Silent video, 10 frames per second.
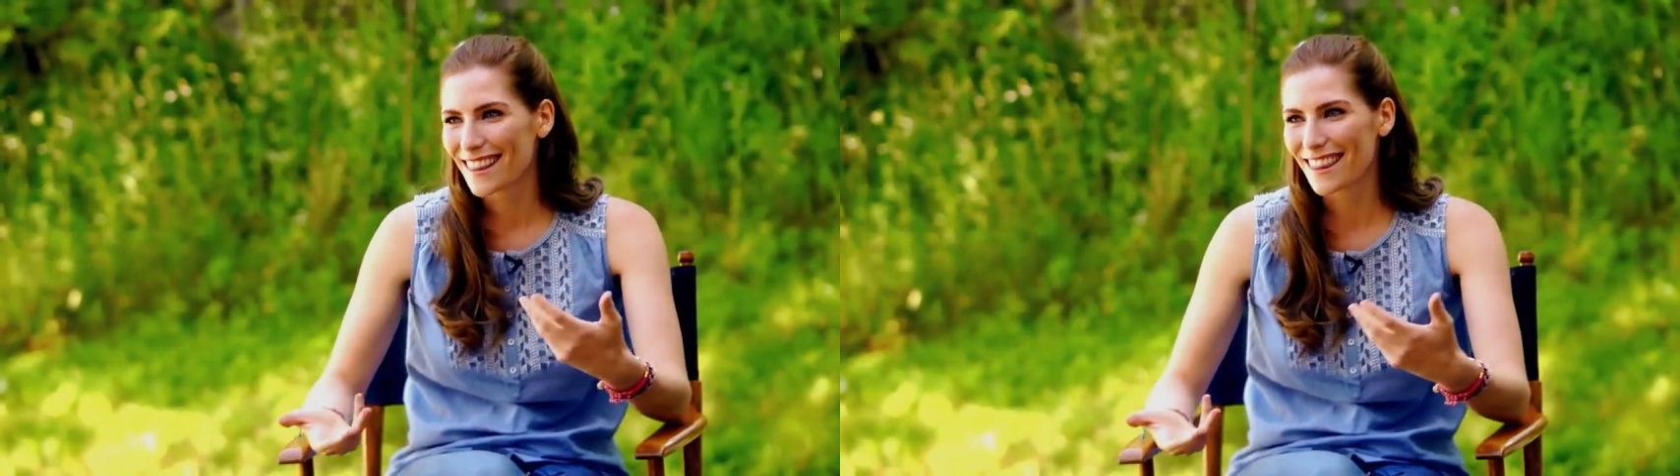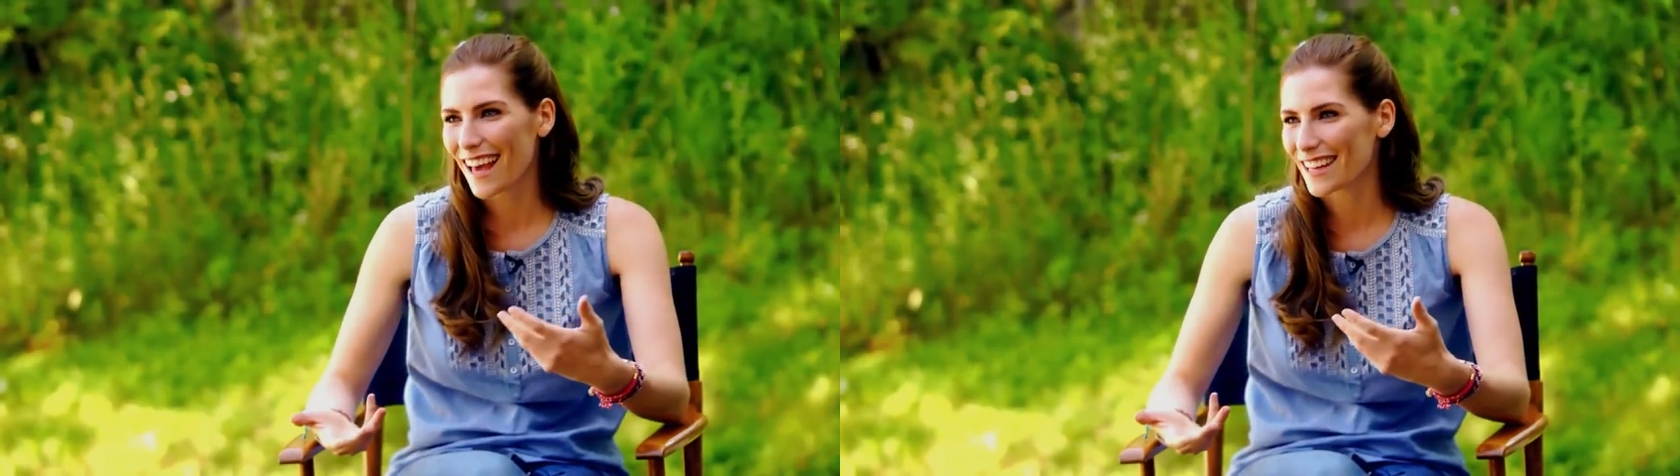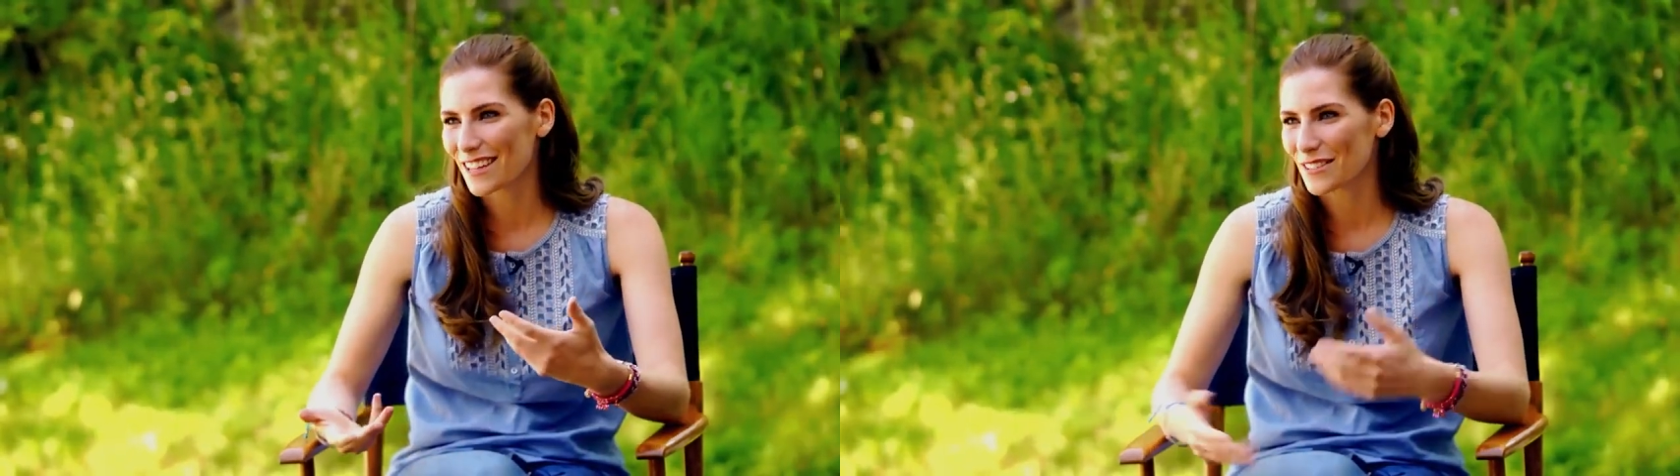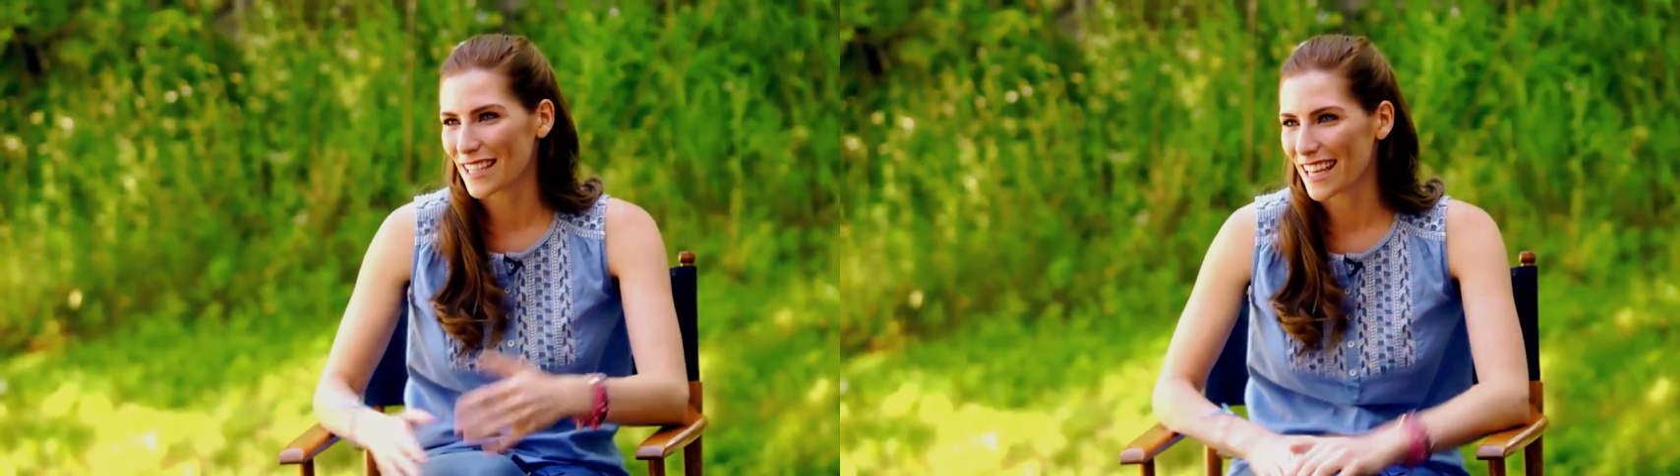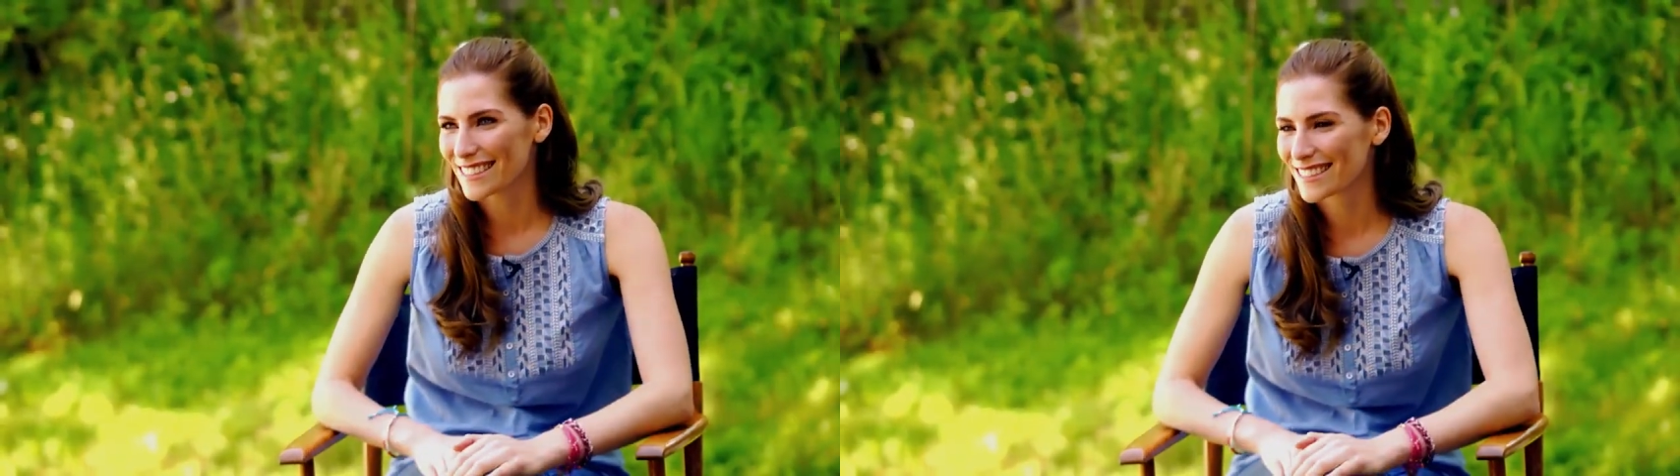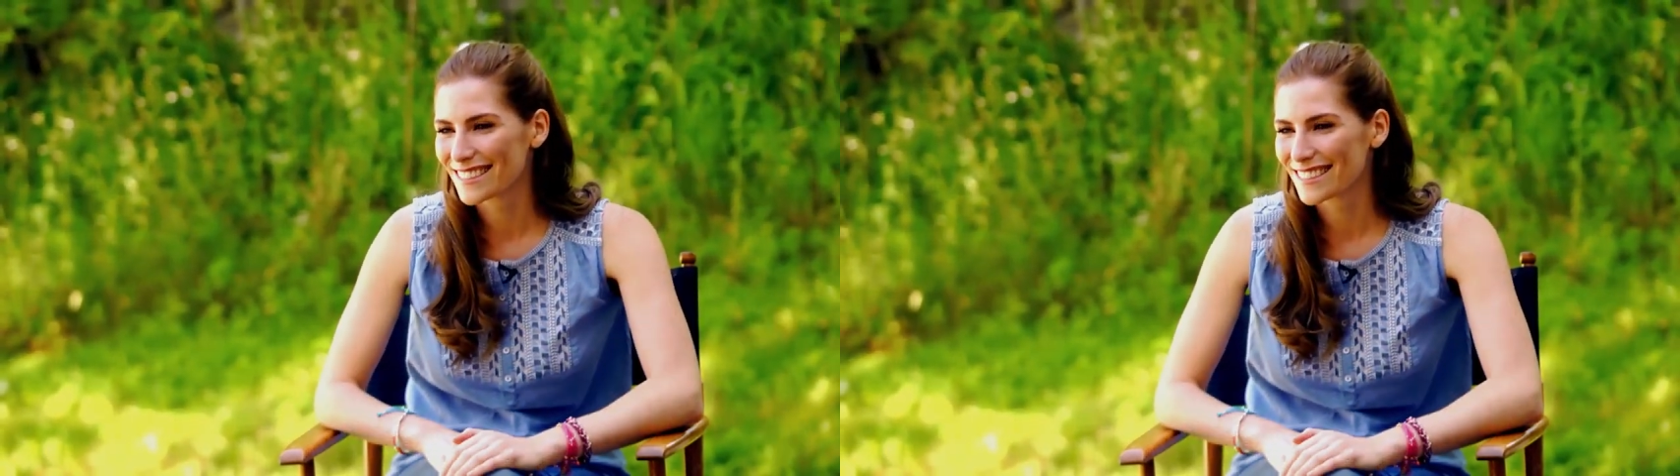That I don't get.